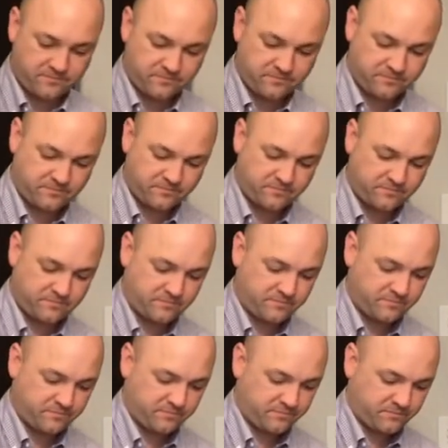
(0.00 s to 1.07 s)

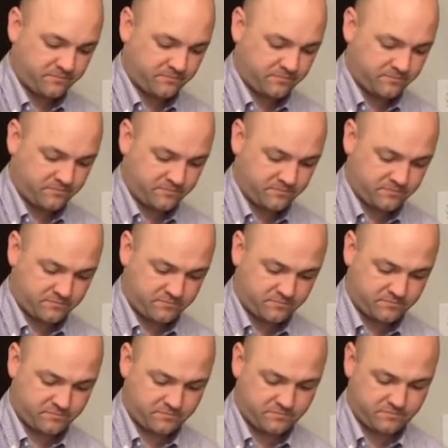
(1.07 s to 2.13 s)

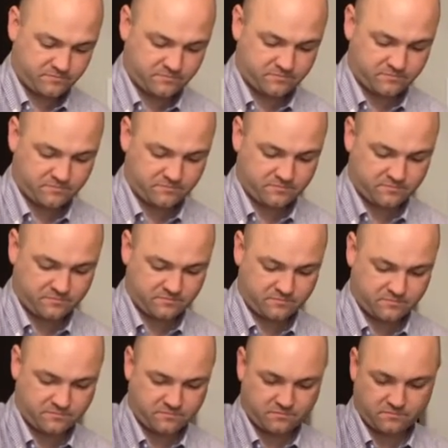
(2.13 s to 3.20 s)

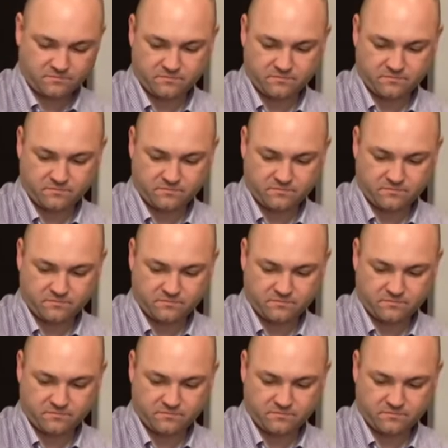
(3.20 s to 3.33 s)
Nobody speaks.